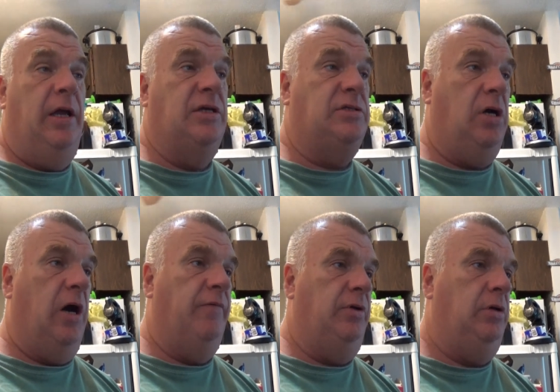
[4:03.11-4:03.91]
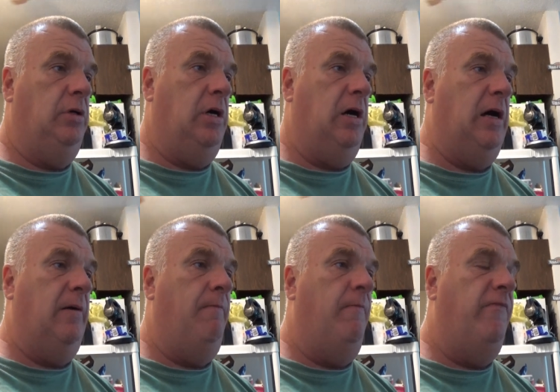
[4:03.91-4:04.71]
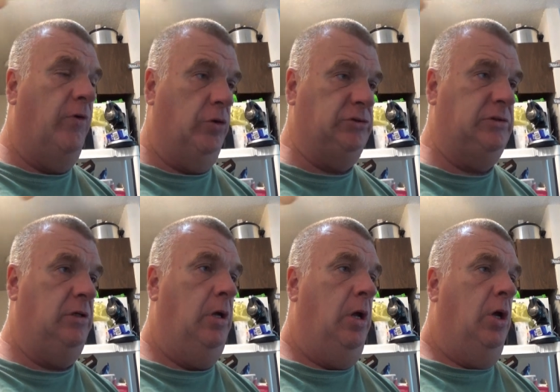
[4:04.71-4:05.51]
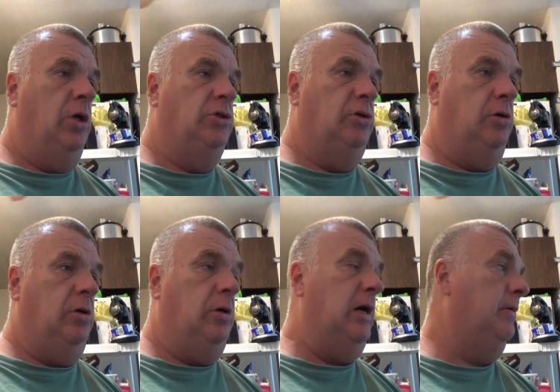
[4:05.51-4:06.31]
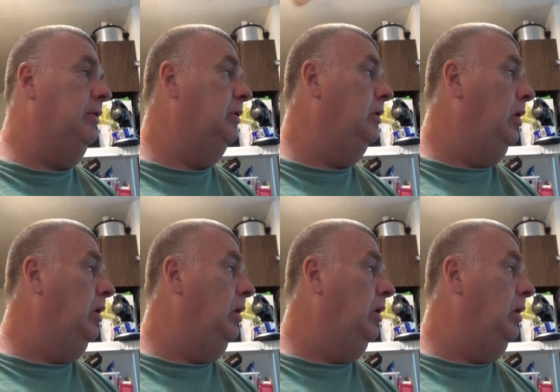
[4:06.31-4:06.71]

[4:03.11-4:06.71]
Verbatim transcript: is covered uh, first. So um,